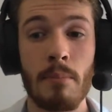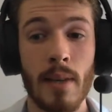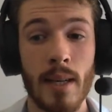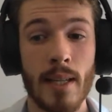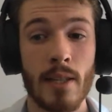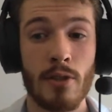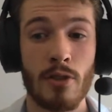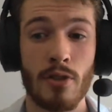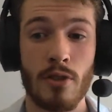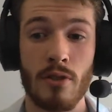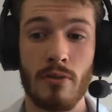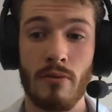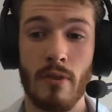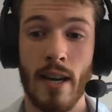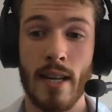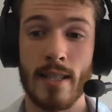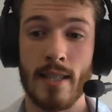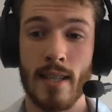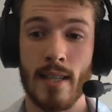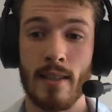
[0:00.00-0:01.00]
please do
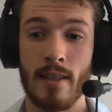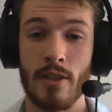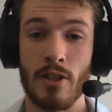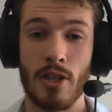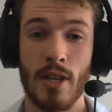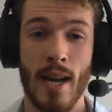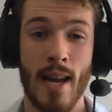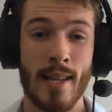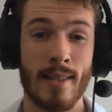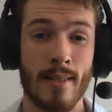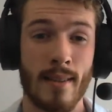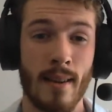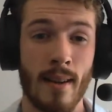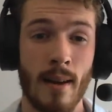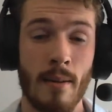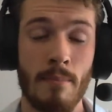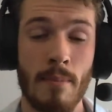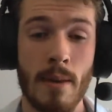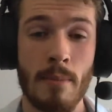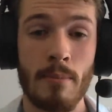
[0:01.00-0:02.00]
write in the chat.
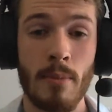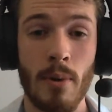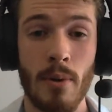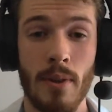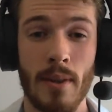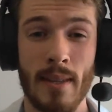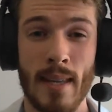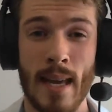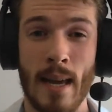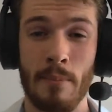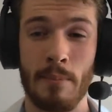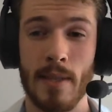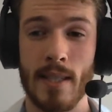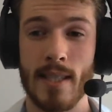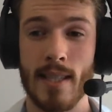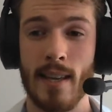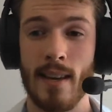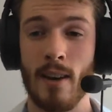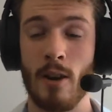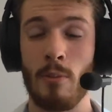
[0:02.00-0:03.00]
I'd be more than happy
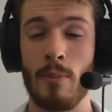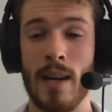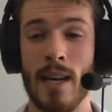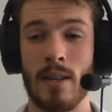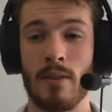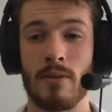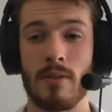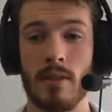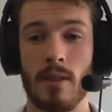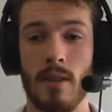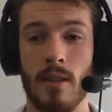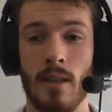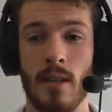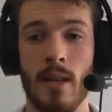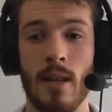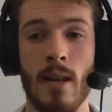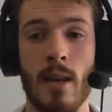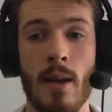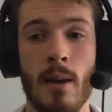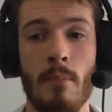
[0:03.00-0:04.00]
to help out.
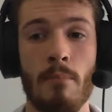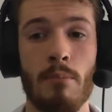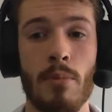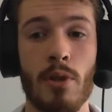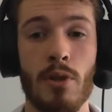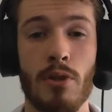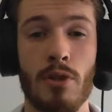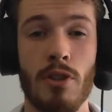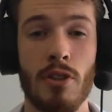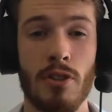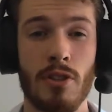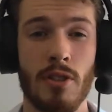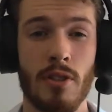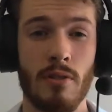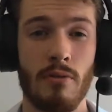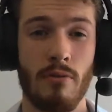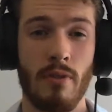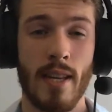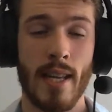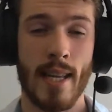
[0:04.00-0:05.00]
But just
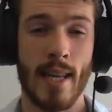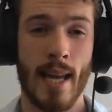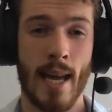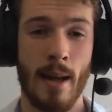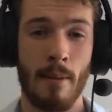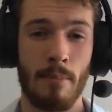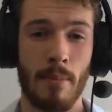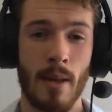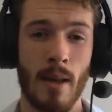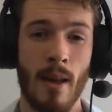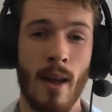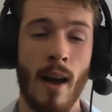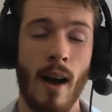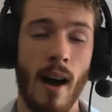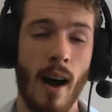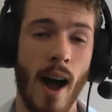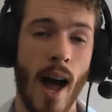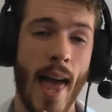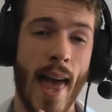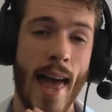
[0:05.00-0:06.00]
to recap,
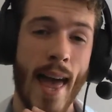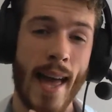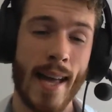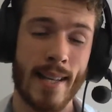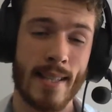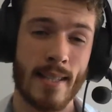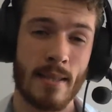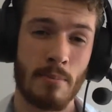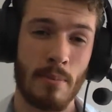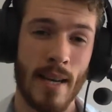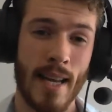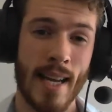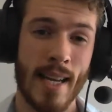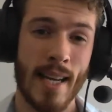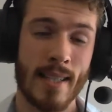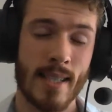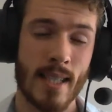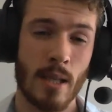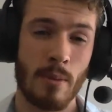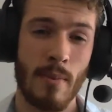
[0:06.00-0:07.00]
I
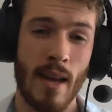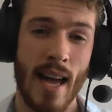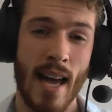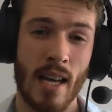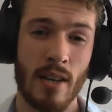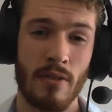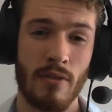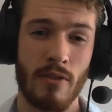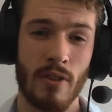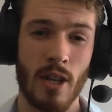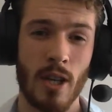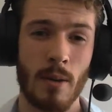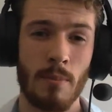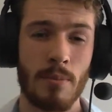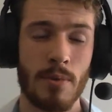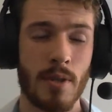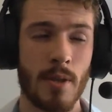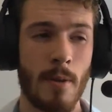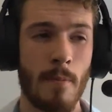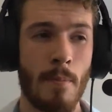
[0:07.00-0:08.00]
explained some
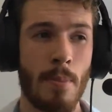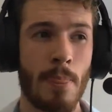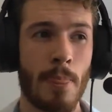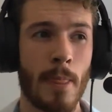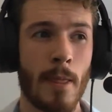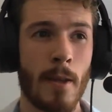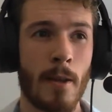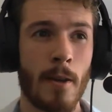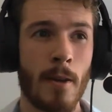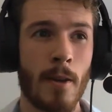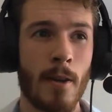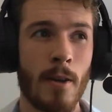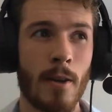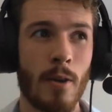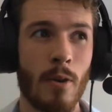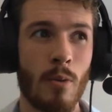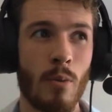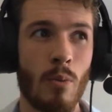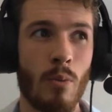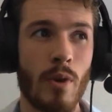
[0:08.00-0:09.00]
adverbs
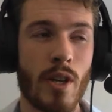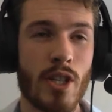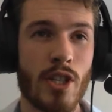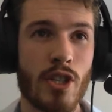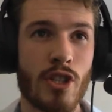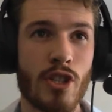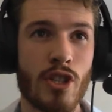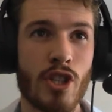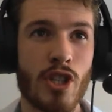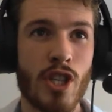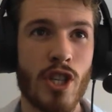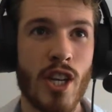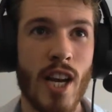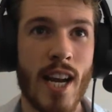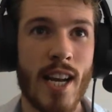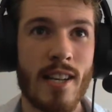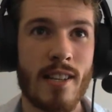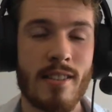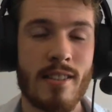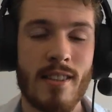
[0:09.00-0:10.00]
which
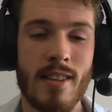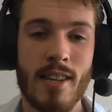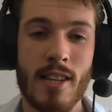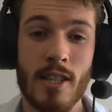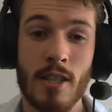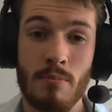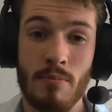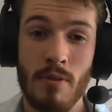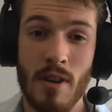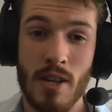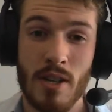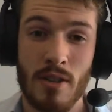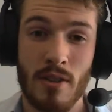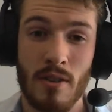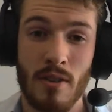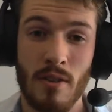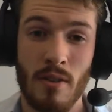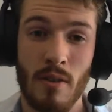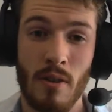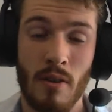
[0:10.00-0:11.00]
change the
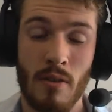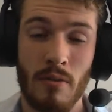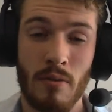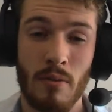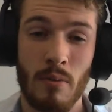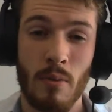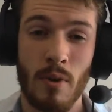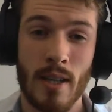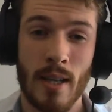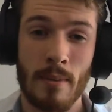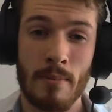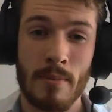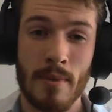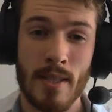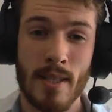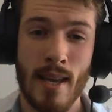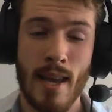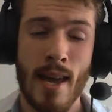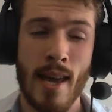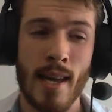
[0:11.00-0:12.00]
expression of what I'm
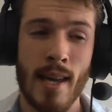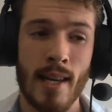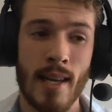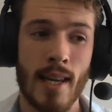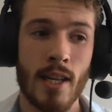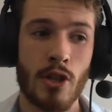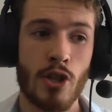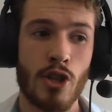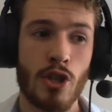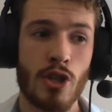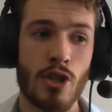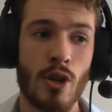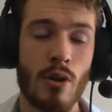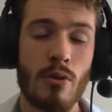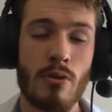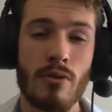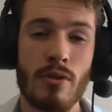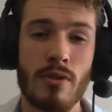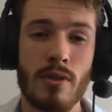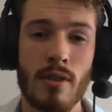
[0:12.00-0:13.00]
saying. It
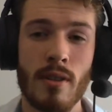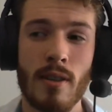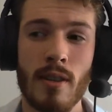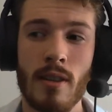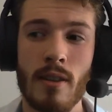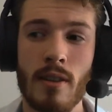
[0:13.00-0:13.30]
shows